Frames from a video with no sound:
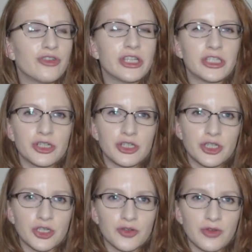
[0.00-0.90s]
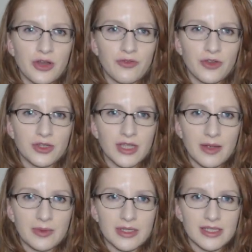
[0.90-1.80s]
research the career field
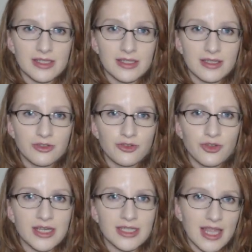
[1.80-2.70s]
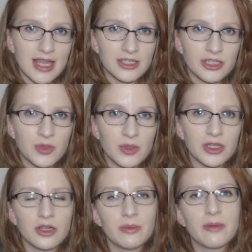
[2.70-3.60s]
I was trying to get into a
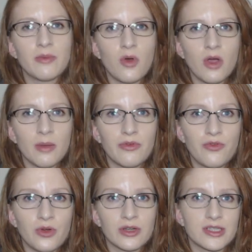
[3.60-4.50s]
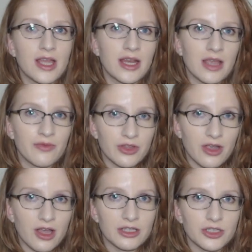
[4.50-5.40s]
little bit more before signing up for the
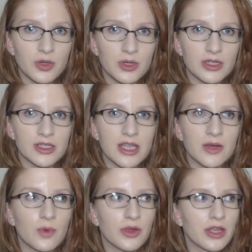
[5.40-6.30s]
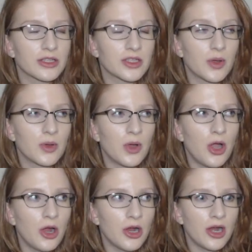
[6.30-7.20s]
college course and working so
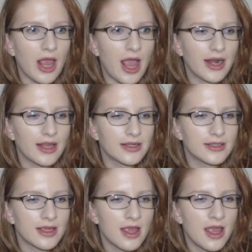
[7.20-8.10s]
hard at it.